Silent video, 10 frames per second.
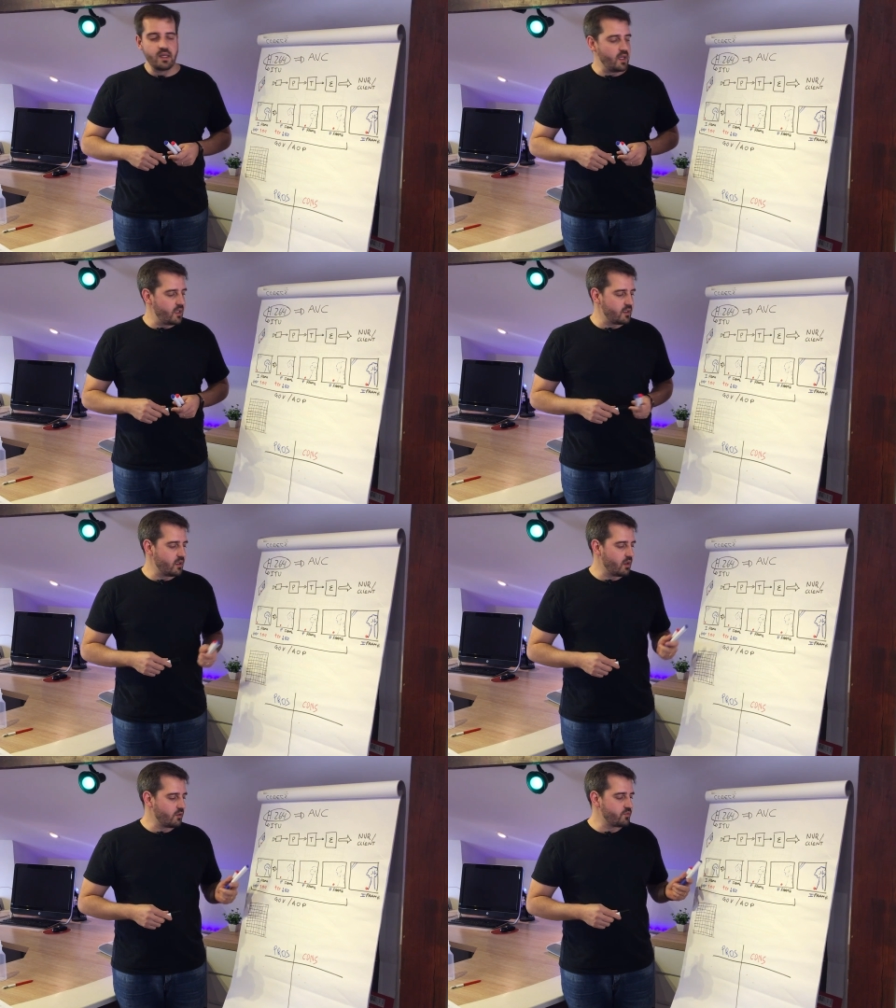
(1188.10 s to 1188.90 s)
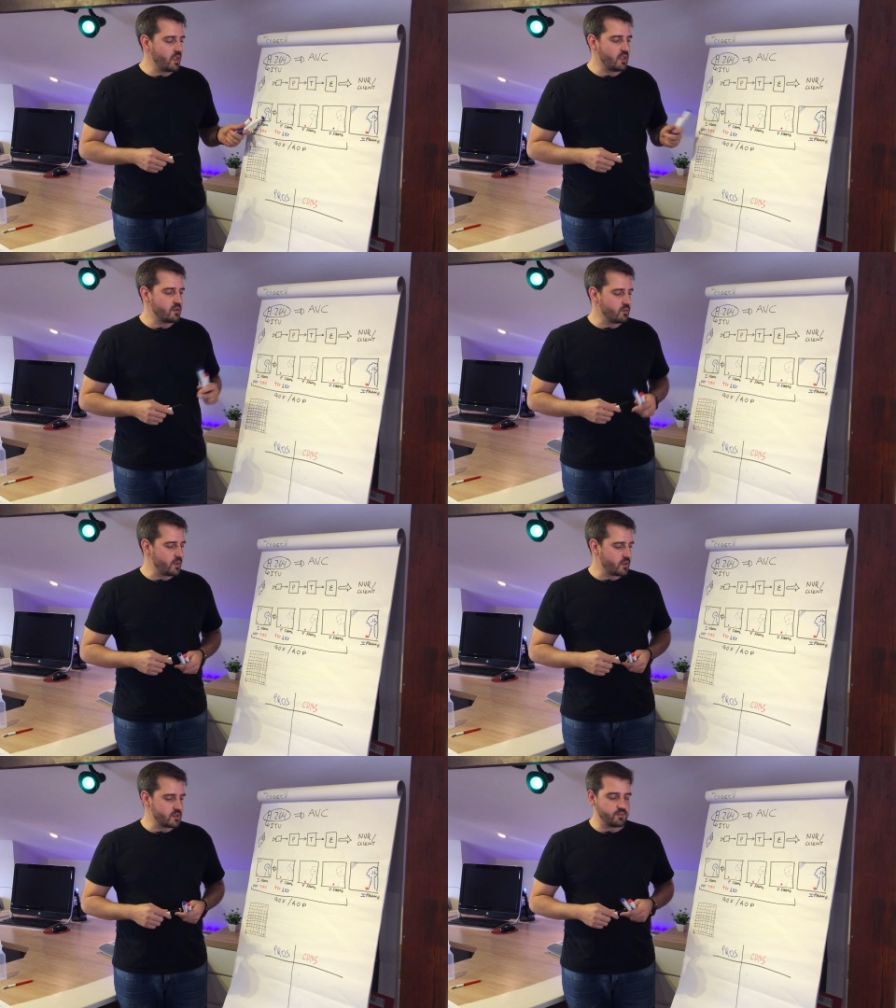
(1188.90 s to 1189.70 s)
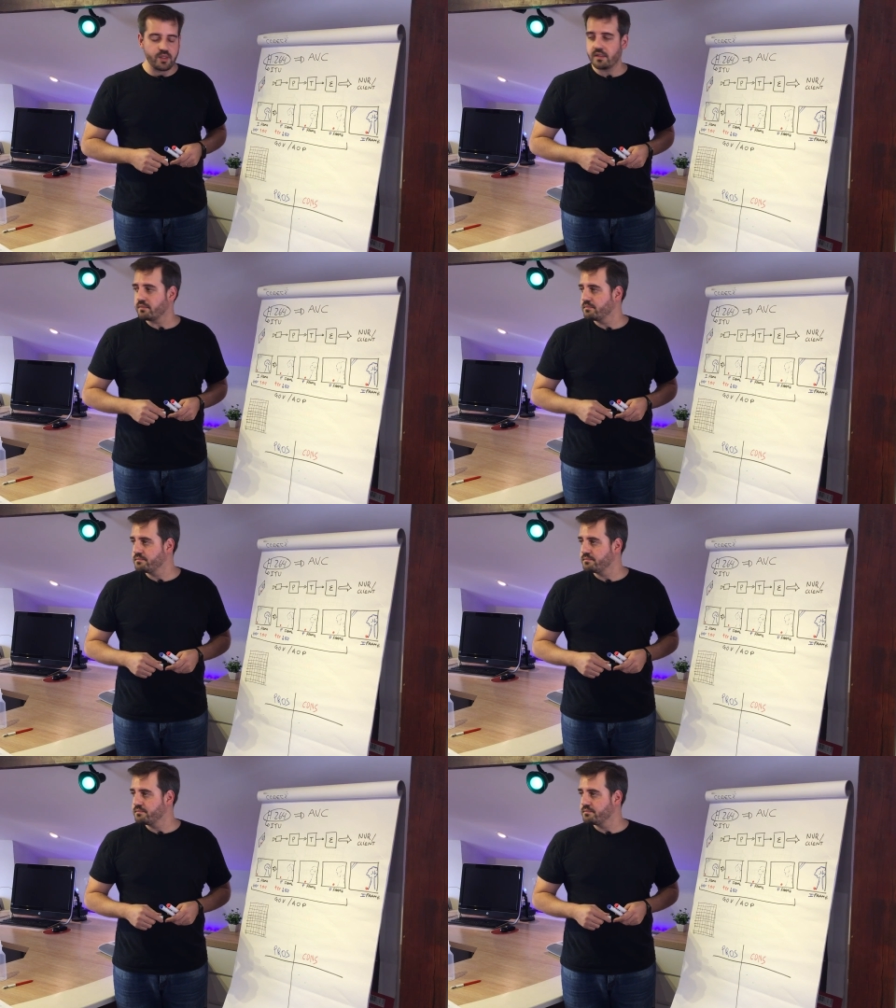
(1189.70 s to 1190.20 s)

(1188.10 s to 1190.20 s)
and a lot of data to be transmitted.